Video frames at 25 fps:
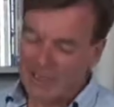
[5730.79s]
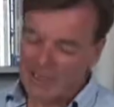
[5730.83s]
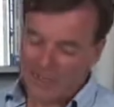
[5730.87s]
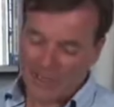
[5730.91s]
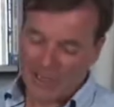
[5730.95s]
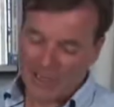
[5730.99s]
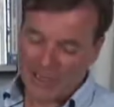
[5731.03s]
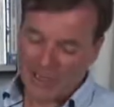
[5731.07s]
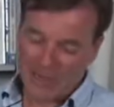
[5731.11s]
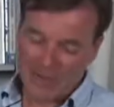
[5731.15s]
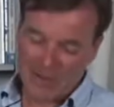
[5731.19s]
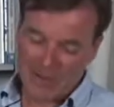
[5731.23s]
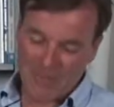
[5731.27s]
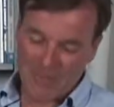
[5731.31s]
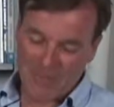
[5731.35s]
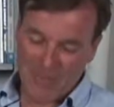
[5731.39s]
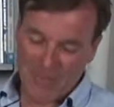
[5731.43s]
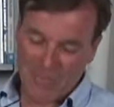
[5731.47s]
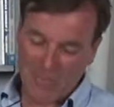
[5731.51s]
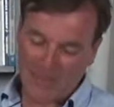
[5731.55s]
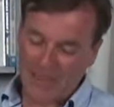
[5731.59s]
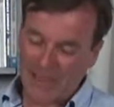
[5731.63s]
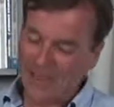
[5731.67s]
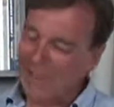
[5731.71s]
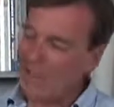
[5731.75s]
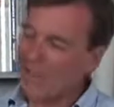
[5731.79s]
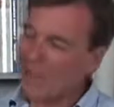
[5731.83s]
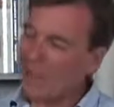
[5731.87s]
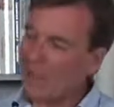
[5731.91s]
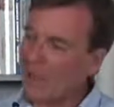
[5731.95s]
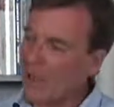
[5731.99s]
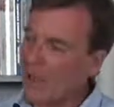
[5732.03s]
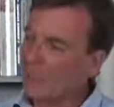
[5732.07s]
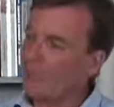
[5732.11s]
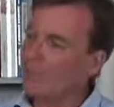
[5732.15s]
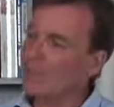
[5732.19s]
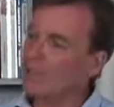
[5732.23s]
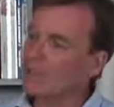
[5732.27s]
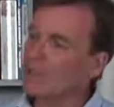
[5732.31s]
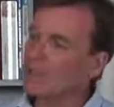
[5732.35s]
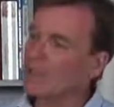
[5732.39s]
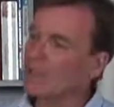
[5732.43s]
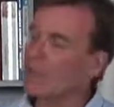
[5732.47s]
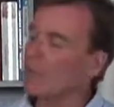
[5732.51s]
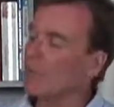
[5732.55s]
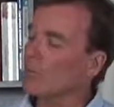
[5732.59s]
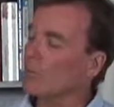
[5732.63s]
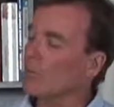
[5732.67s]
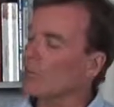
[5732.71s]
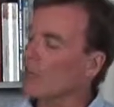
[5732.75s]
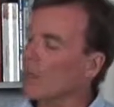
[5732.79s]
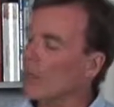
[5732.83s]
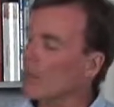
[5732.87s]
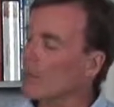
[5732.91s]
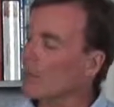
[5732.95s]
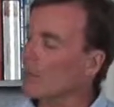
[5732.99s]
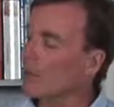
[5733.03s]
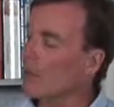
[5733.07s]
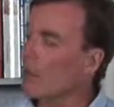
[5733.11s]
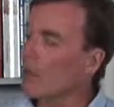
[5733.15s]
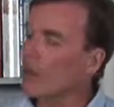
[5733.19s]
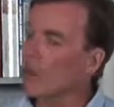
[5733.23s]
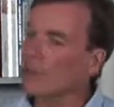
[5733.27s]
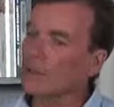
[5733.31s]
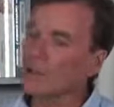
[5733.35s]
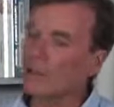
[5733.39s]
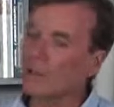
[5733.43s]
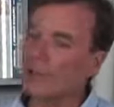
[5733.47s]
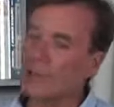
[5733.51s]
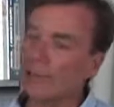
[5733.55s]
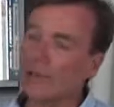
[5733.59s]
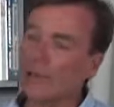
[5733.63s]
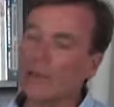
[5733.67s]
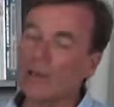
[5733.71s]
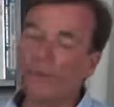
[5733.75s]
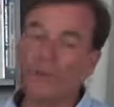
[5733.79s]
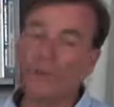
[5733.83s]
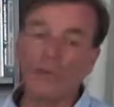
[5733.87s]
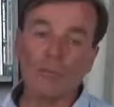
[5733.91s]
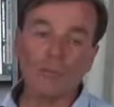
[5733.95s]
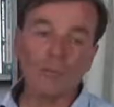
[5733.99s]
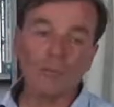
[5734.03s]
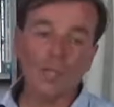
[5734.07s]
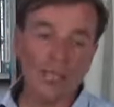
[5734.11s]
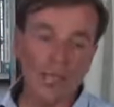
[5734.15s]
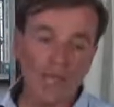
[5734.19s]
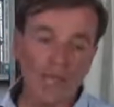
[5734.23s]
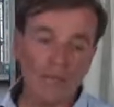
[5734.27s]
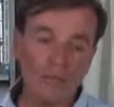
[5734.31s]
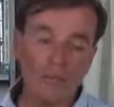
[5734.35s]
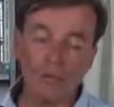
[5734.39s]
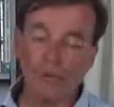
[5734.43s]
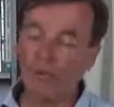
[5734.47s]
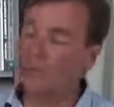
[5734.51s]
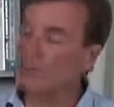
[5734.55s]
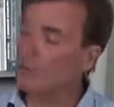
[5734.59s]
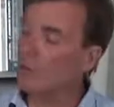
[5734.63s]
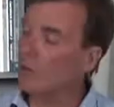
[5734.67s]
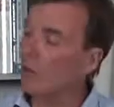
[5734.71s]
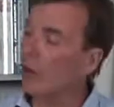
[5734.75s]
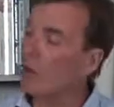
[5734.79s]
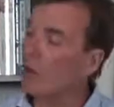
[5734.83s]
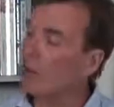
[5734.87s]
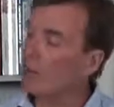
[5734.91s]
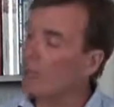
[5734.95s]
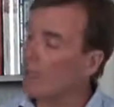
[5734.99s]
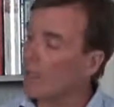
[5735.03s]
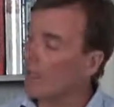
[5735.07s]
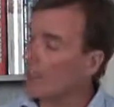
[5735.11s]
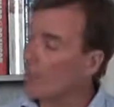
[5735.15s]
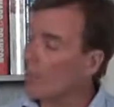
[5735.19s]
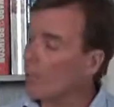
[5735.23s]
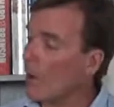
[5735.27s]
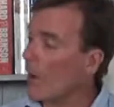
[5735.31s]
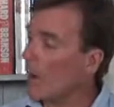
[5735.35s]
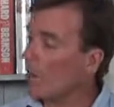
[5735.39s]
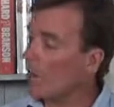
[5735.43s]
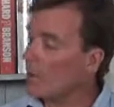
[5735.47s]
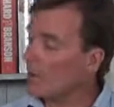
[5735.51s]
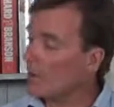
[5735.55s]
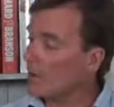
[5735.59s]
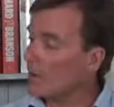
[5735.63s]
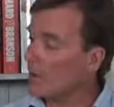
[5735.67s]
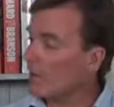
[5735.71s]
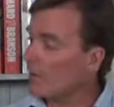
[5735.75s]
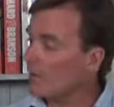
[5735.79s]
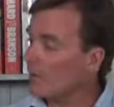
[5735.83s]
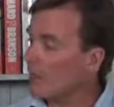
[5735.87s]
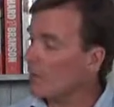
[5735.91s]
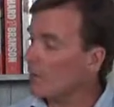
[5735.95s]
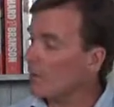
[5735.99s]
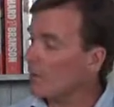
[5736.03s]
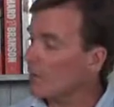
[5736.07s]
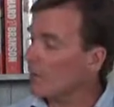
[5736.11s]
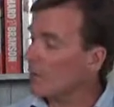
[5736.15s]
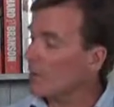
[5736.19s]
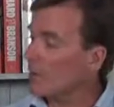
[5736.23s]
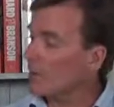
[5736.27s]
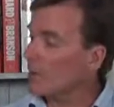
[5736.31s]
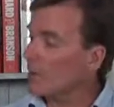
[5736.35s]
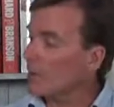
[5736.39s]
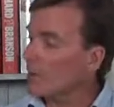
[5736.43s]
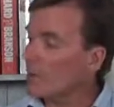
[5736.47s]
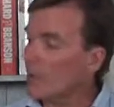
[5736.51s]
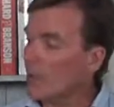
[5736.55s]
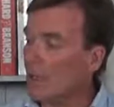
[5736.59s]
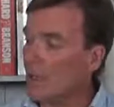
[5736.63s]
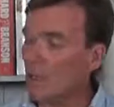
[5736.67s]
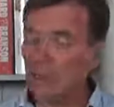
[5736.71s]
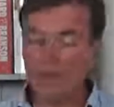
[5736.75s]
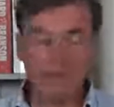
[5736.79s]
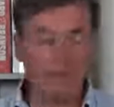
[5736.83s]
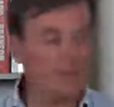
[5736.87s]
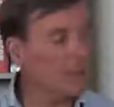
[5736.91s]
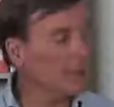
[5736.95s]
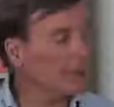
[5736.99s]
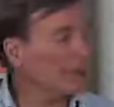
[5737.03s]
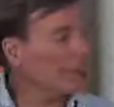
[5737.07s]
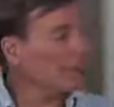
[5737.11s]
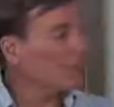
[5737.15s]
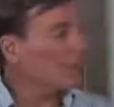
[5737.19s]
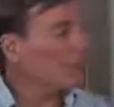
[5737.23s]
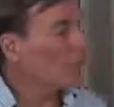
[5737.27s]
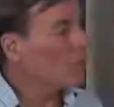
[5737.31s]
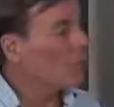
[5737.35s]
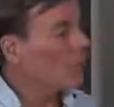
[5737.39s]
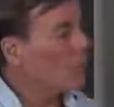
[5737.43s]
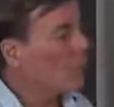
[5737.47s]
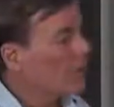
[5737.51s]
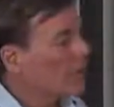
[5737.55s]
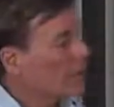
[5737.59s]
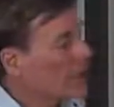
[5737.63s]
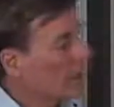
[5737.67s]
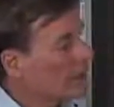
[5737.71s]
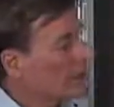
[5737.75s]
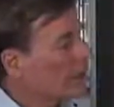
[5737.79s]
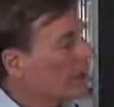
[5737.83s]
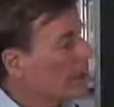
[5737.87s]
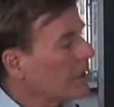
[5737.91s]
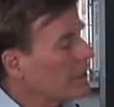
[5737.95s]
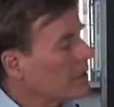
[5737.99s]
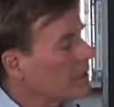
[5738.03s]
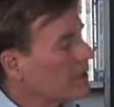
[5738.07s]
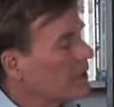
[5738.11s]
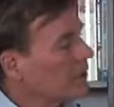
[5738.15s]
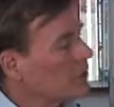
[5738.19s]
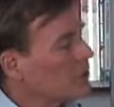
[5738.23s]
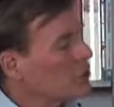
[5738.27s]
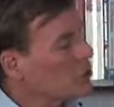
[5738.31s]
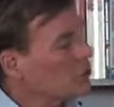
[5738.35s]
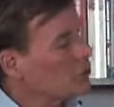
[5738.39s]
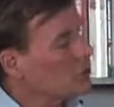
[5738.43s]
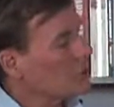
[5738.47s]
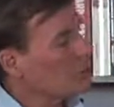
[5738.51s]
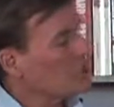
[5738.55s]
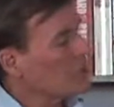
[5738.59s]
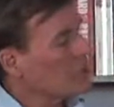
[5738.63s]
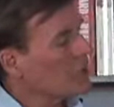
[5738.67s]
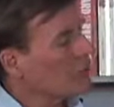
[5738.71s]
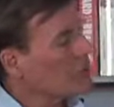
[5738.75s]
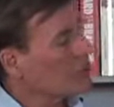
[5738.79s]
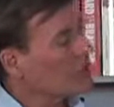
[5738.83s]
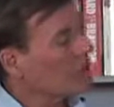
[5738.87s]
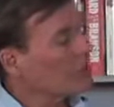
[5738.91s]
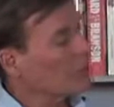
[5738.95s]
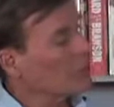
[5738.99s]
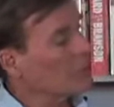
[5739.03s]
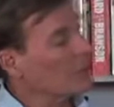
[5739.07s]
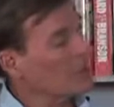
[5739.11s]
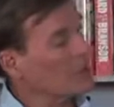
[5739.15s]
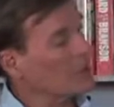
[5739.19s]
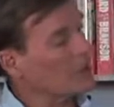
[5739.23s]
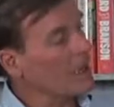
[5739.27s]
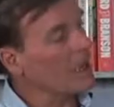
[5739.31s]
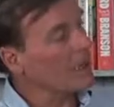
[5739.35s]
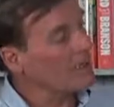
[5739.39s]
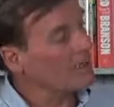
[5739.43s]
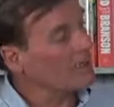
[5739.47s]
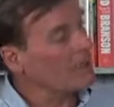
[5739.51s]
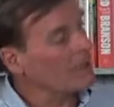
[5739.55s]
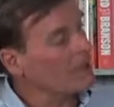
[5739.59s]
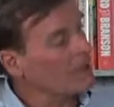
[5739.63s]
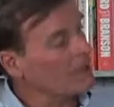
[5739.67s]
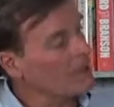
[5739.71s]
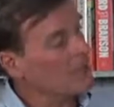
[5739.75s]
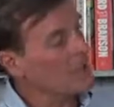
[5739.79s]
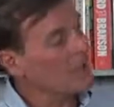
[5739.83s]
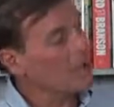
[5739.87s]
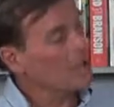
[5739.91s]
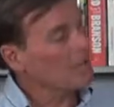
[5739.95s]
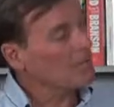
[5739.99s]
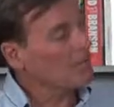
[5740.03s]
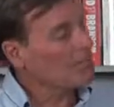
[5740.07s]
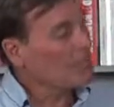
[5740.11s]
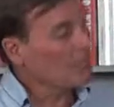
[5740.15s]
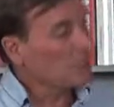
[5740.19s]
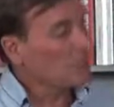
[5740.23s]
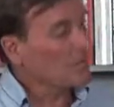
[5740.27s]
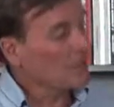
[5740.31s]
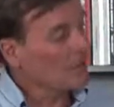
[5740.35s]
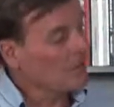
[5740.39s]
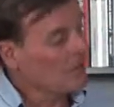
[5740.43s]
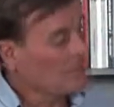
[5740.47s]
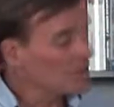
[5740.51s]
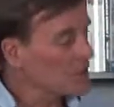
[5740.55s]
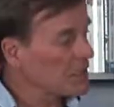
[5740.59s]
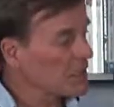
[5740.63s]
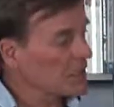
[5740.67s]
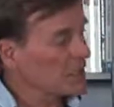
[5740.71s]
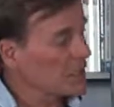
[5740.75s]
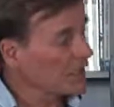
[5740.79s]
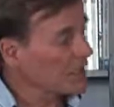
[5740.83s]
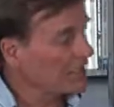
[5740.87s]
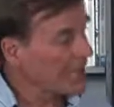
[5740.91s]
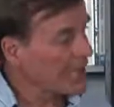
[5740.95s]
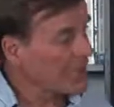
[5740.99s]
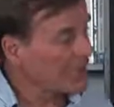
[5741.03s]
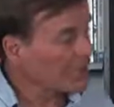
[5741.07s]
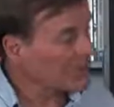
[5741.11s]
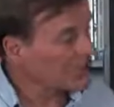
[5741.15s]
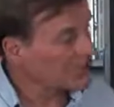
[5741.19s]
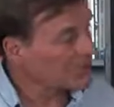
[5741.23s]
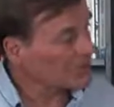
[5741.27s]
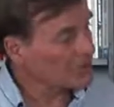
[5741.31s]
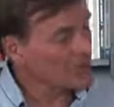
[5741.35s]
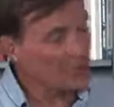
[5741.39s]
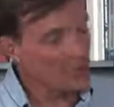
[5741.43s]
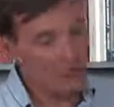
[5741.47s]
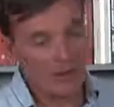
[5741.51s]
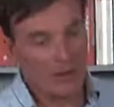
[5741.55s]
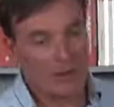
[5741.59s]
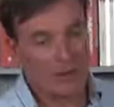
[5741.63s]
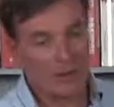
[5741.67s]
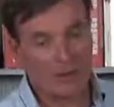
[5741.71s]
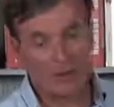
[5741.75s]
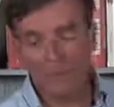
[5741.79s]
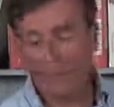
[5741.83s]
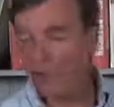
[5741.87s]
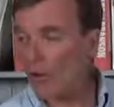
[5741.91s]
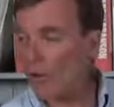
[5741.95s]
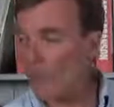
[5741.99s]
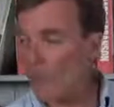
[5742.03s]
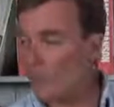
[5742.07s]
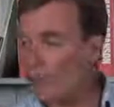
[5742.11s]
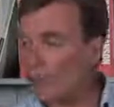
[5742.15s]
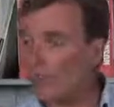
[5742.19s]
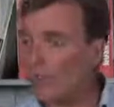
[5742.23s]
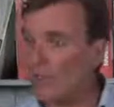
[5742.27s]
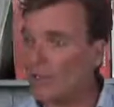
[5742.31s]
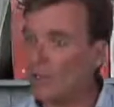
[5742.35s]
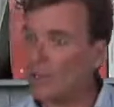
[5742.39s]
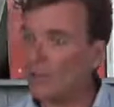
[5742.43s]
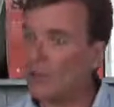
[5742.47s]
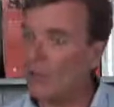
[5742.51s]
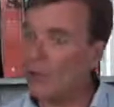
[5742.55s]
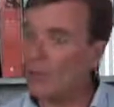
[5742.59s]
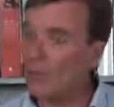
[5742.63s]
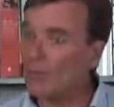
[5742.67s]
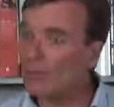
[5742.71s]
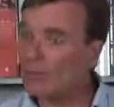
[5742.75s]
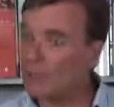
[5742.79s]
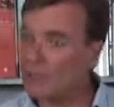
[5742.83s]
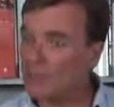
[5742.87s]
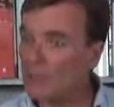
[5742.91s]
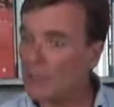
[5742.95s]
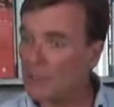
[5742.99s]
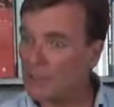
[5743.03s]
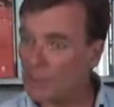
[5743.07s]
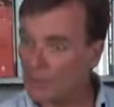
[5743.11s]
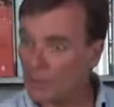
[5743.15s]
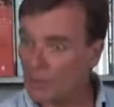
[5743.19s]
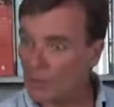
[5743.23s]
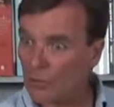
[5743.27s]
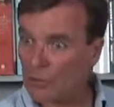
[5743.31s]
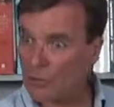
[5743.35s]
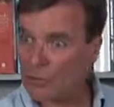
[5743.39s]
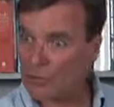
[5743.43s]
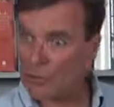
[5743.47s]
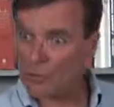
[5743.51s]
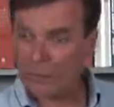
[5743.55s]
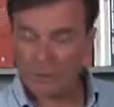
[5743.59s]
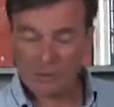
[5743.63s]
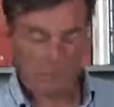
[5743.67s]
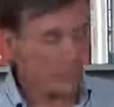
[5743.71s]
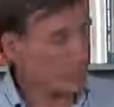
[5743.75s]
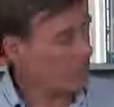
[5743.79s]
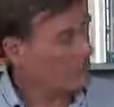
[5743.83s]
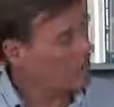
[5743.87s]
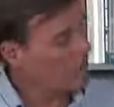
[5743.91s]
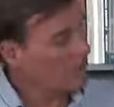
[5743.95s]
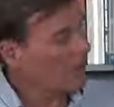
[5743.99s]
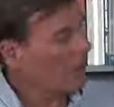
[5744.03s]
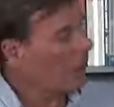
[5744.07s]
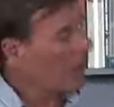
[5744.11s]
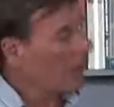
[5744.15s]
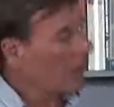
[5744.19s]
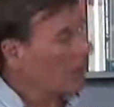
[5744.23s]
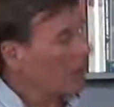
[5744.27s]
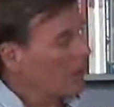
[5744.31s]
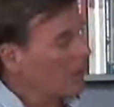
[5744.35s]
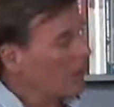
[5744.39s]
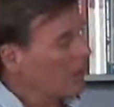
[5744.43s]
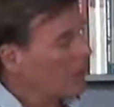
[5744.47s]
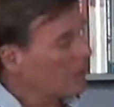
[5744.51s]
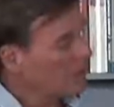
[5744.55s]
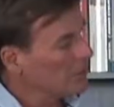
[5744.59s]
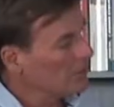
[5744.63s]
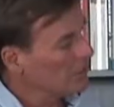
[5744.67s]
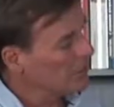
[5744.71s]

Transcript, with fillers: But um, they're, they're lovely, so I'm unlikely, and if I'm careful, I'll get away without having uh, need for a great deal of insurance. Now, if you deal with government, the first thing they're going to ask you, you've got like five million in liability insurance. I don't.